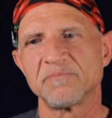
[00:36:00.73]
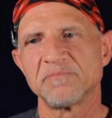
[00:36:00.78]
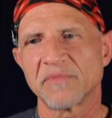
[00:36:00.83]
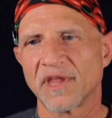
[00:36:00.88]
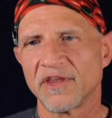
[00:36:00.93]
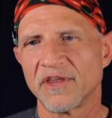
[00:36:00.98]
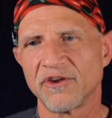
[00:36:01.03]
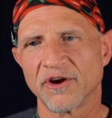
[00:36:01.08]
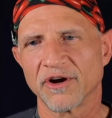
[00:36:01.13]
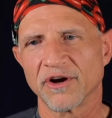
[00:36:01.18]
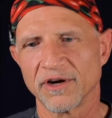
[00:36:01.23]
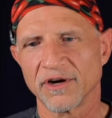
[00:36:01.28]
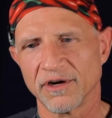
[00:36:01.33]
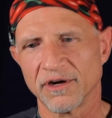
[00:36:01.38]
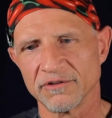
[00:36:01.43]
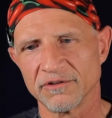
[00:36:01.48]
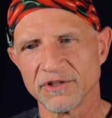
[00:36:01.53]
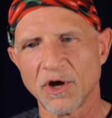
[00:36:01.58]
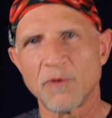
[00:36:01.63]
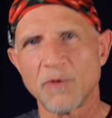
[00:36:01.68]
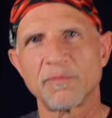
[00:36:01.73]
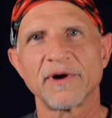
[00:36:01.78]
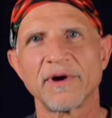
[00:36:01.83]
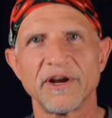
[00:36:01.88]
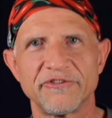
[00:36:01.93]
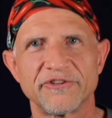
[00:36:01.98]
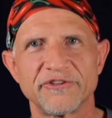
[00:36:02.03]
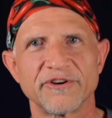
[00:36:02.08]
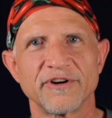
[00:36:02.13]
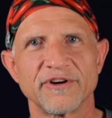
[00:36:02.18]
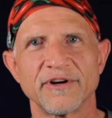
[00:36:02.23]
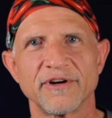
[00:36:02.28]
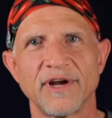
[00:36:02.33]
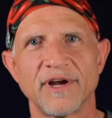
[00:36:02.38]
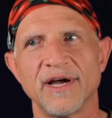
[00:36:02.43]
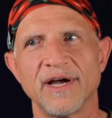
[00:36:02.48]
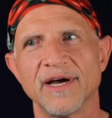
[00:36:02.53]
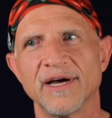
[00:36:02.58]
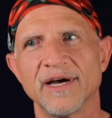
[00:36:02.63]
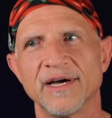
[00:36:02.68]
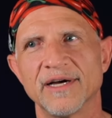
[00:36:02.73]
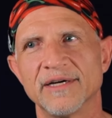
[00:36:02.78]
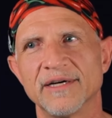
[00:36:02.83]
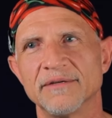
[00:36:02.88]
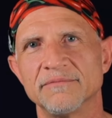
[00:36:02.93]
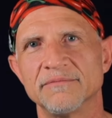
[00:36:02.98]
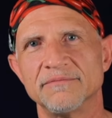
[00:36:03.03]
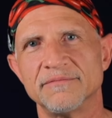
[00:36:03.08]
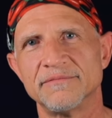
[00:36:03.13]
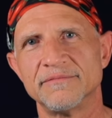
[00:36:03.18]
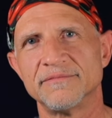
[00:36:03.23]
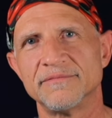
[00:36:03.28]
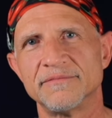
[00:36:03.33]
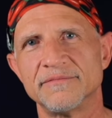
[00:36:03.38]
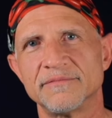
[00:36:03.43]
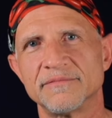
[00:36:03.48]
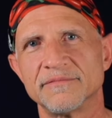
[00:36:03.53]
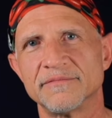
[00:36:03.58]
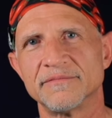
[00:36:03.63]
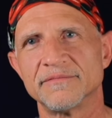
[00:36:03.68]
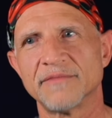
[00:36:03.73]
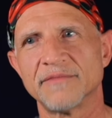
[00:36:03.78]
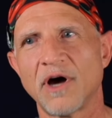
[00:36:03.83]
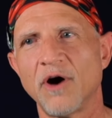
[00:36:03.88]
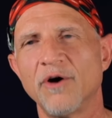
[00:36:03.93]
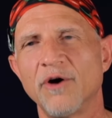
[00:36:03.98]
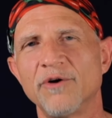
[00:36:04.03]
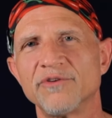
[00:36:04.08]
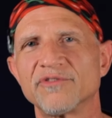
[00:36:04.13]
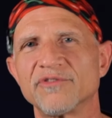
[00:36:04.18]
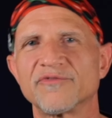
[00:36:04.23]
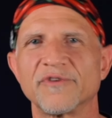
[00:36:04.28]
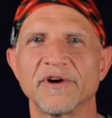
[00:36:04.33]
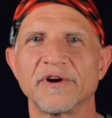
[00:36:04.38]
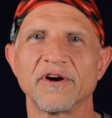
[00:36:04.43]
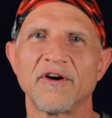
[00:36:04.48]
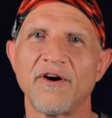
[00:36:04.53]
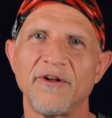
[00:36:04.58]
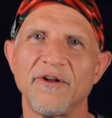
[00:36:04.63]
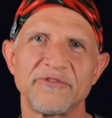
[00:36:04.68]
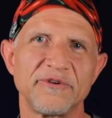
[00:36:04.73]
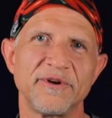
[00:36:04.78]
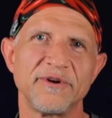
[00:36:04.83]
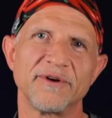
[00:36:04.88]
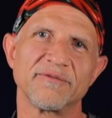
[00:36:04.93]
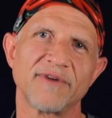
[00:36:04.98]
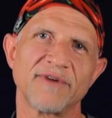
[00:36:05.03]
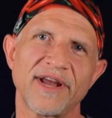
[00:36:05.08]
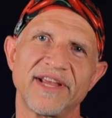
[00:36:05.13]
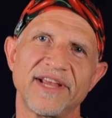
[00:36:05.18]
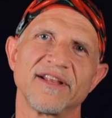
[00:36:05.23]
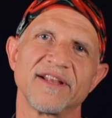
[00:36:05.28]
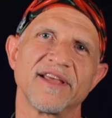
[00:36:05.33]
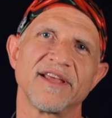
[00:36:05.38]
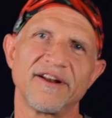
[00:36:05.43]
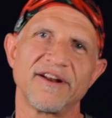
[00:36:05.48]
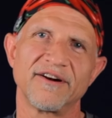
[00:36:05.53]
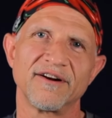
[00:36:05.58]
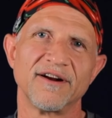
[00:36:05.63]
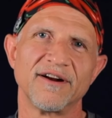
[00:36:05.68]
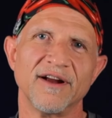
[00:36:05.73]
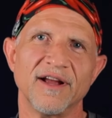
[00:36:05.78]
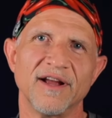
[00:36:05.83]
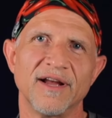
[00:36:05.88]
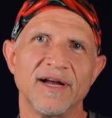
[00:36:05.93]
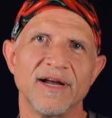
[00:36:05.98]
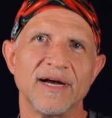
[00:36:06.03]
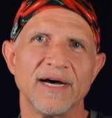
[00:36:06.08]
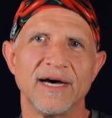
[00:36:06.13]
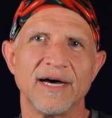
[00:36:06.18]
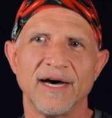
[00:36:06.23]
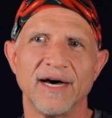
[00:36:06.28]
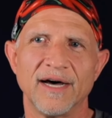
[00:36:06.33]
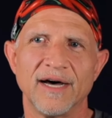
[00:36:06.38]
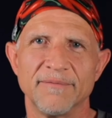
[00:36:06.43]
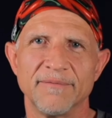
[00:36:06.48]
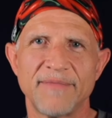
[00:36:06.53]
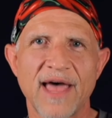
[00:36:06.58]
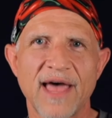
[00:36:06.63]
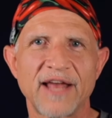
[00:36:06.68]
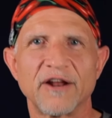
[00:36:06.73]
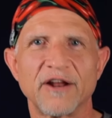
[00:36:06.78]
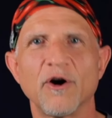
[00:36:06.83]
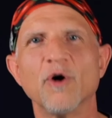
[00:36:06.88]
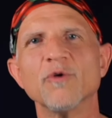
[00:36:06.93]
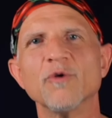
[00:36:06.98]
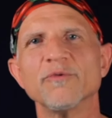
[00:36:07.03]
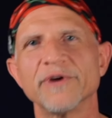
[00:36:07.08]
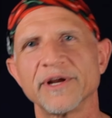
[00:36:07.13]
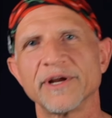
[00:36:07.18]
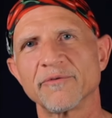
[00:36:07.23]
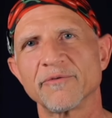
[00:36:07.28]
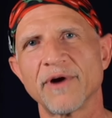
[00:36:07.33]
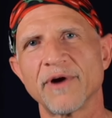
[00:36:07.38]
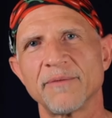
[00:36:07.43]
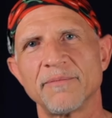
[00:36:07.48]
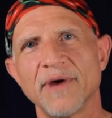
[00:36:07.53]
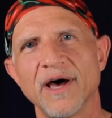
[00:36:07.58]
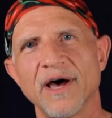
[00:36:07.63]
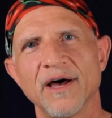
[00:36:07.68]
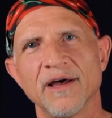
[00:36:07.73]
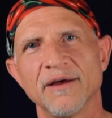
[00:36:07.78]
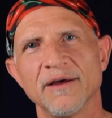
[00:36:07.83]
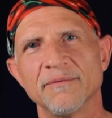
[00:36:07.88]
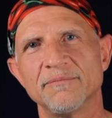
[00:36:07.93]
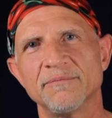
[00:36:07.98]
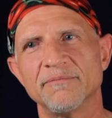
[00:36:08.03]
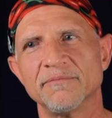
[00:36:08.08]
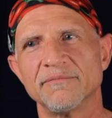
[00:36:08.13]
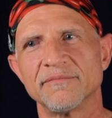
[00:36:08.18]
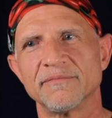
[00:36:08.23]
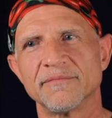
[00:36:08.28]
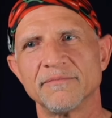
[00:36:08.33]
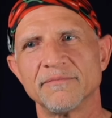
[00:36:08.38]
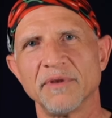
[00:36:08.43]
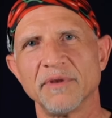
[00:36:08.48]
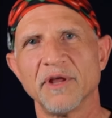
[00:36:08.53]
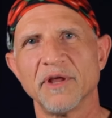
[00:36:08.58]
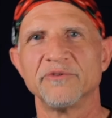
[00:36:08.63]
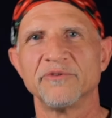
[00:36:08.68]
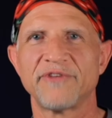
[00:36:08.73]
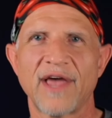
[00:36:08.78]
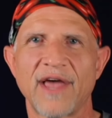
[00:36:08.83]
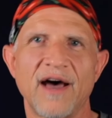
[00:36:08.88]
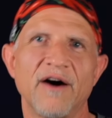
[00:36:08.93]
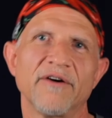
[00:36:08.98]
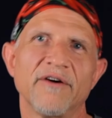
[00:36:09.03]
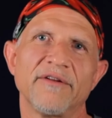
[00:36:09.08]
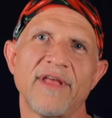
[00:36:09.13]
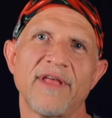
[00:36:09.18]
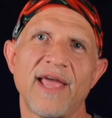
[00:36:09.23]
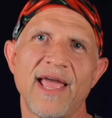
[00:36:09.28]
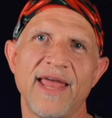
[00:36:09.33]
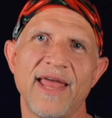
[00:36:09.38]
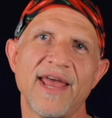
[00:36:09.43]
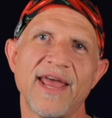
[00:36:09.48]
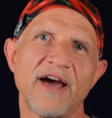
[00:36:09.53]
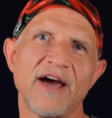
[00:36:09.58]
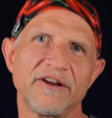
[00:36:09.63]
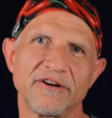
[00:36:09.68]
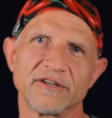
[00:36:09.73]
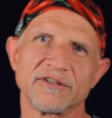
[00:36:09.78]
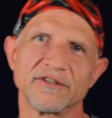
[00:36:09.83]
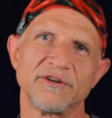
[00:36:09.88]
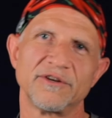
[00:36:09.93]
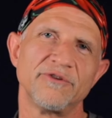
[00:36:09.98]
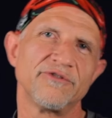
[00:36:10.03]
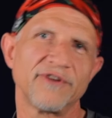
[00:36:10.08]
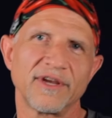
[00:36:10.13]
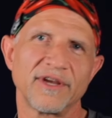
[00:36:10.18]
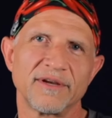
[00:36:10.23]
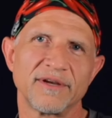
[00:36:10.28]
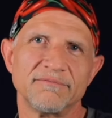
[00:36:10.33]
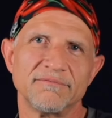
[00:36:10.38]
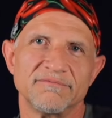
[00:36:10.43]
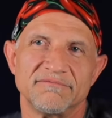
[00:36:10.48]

your low pressure hose for your alternate regulator, that O-ring blows out and now you're losing